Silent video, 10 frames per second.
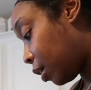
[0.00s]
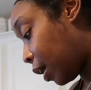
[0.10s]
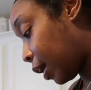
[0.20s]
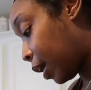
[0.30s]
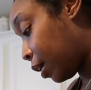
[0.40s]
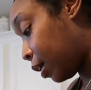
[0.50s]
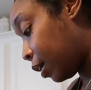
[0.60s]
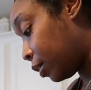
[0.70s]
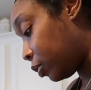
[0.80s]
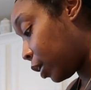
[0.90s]
I
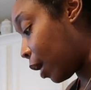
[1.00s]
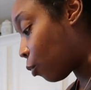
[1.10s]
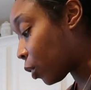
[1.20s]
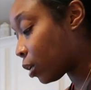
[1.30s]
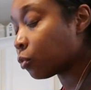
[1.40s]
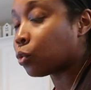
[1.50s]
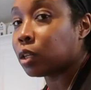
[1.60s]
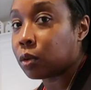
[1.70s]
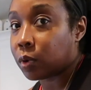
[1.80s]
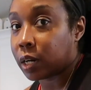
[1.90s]
got, I wear,
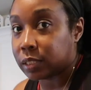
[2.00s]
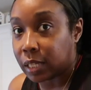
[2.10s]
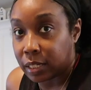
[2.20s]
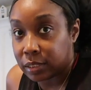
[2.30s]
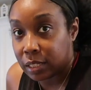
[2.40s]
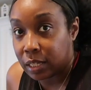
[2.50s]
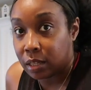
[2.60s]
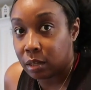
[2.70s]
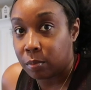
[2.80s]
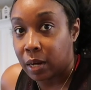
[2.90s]
really wear a size
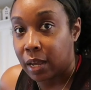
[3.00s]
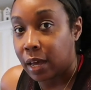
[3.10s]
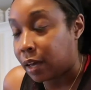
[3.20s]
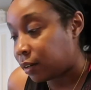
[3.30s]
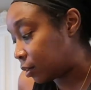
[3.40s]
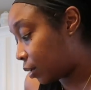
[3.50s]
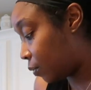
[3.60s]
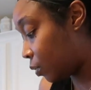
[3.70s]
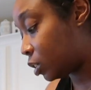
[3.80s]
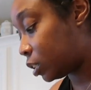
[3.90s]
10, but I got an
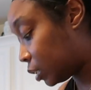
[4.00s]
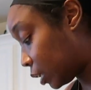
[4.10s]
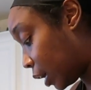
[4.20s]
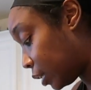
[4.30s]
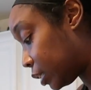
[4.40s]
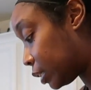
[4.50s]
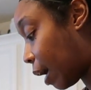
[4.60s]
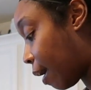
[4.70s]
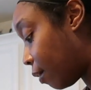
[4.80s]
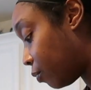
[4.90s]
11 just in case because
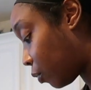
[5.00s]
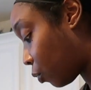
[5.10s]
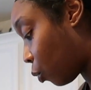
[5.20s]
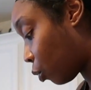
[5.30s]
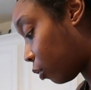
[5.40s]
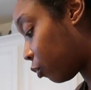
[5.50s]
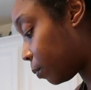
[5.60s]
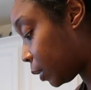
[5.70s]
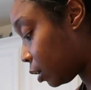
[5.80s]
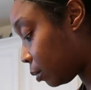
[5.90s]
I have never ordered
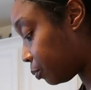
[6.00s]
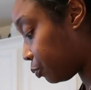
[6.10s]
from them.